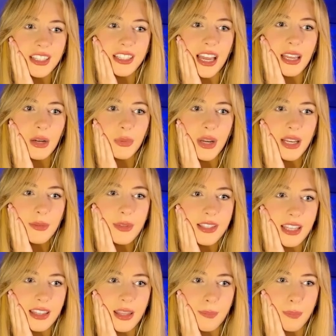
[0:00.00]
knight away was
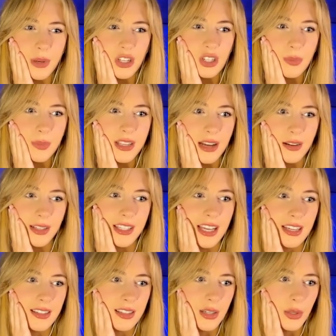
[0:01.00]
that the bishop now
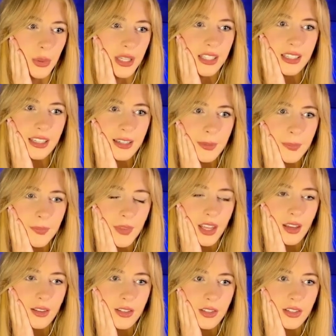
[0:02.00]
attacks the queen here.
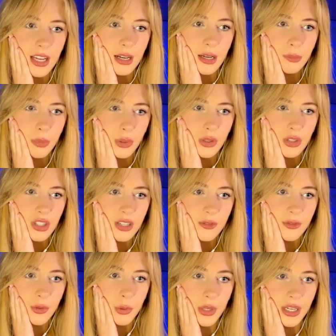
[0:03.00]
So now I'm pushing
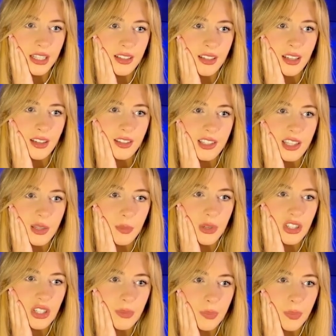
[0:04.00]
forward. So the
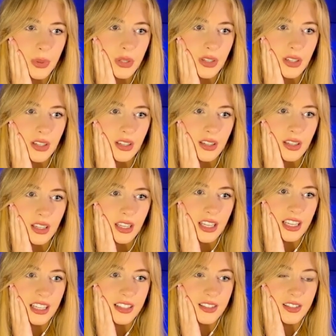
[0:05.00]
bishop
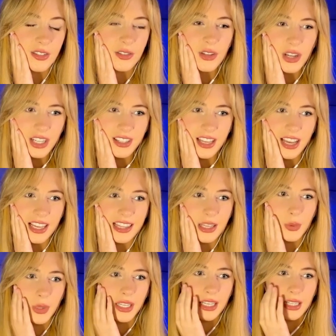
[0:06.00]
is not attacking the
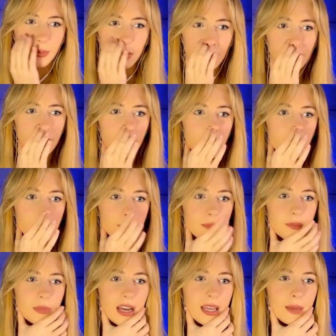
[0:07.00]
queen anymore.
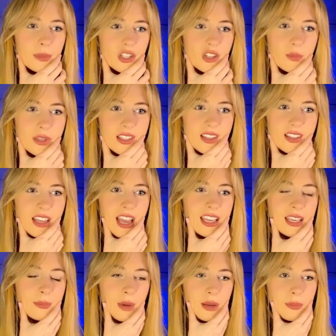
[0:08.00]
My bishop is
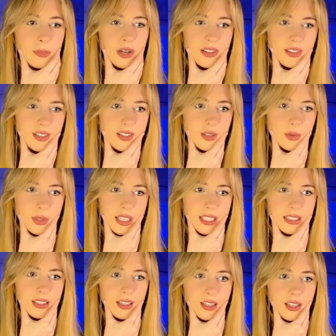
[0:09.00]
attacking my opponent's
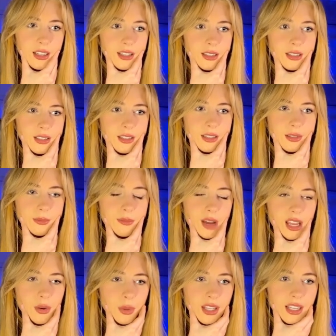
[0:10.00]
queen.
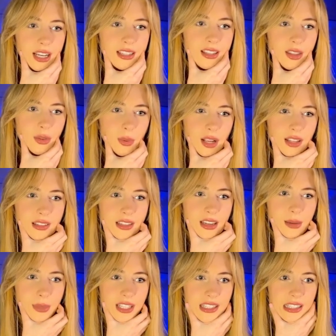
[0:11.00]
My queen has a threat to
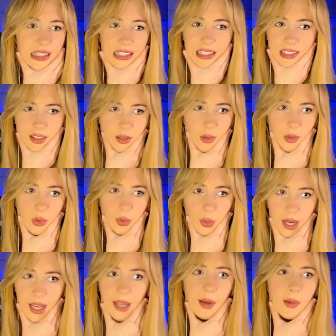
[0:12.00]
come into this
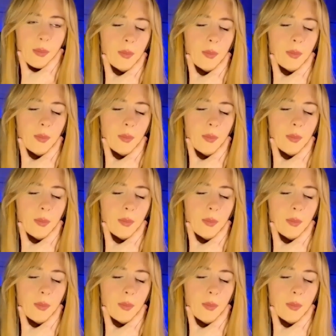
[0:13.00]
square.